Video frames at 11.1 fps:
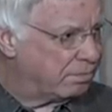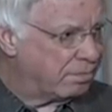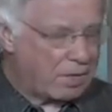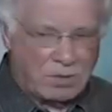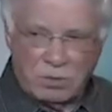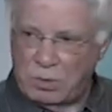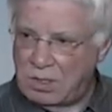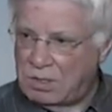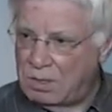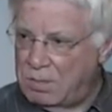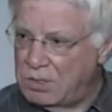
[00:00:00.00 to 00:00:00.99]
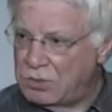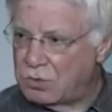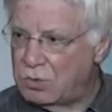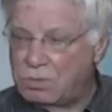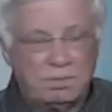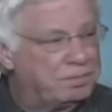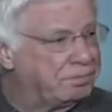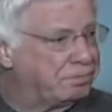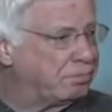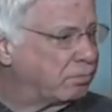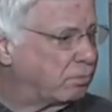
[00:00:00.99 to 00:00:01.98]
That's what we did in the men's group.
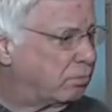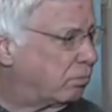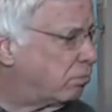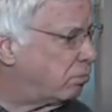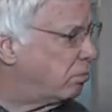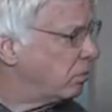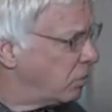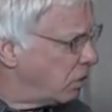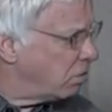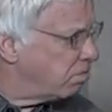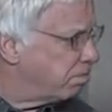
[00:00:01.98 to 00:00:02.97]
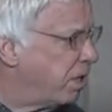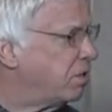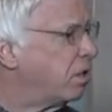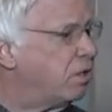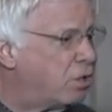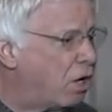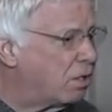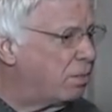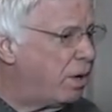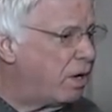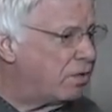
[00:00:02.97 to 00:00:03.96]
We just basically talked
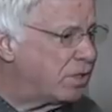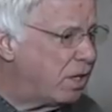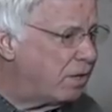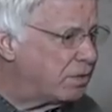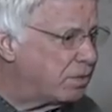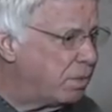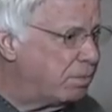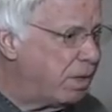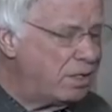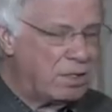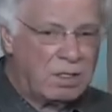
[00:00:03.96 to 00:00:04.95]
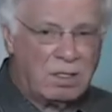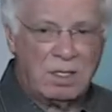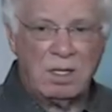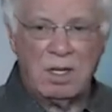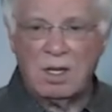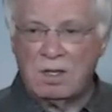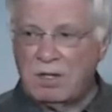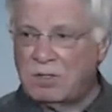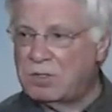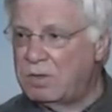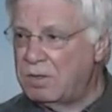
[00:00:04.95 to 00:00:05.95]
about ourselves, but basically
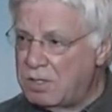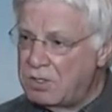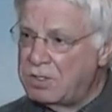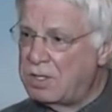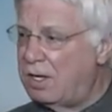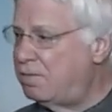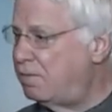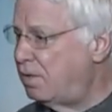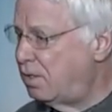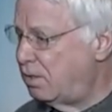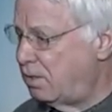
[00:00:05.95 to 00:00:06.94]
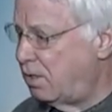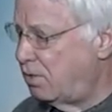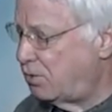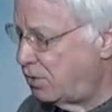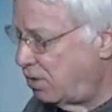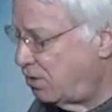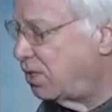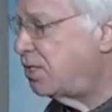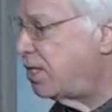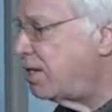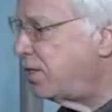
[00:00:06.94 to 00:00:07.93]
there's there's there's
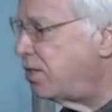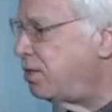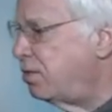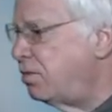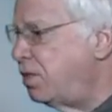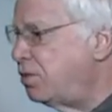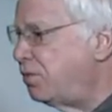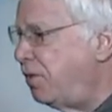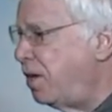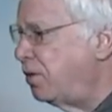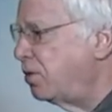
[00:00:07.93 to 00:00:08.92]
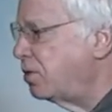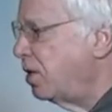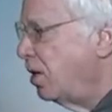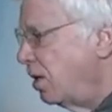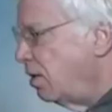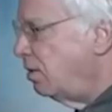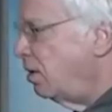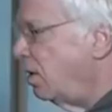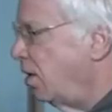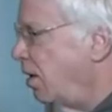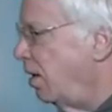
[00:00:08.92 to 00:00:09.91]
successes and there's failures, and
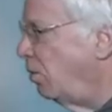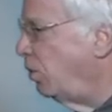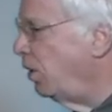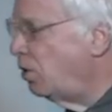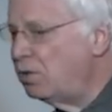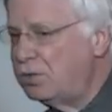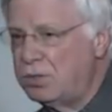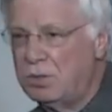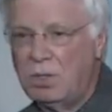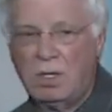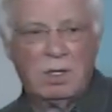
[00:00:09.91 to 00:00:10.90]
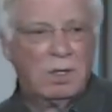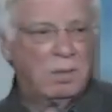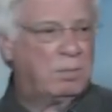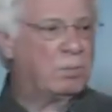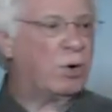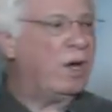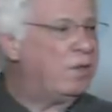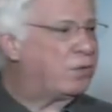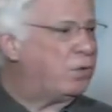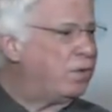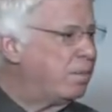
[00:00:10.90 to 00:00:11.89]
and we learn to pray
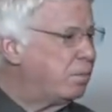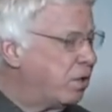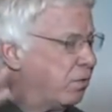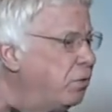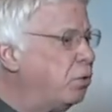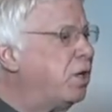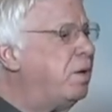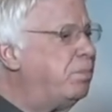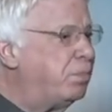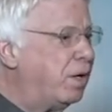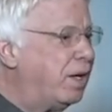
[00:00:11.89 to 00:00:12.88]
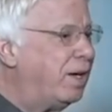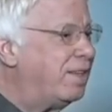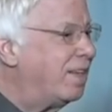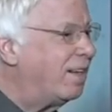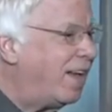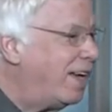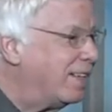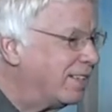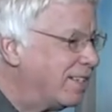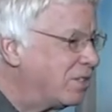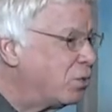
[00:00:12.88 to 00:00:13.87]
through them. But if you keep it in the light,
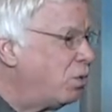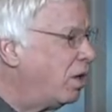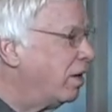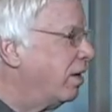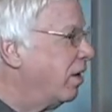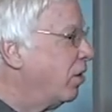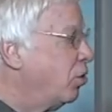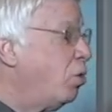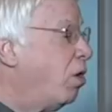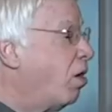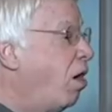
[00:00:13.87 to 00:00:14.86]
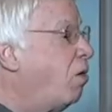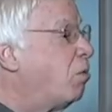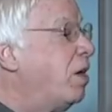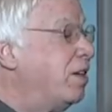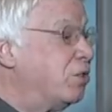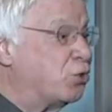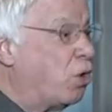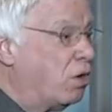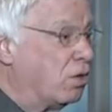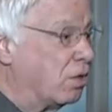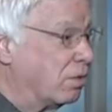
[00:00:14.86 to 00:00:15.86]
guess what? You are already
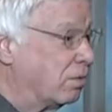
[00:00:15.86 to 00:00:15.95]
stronger.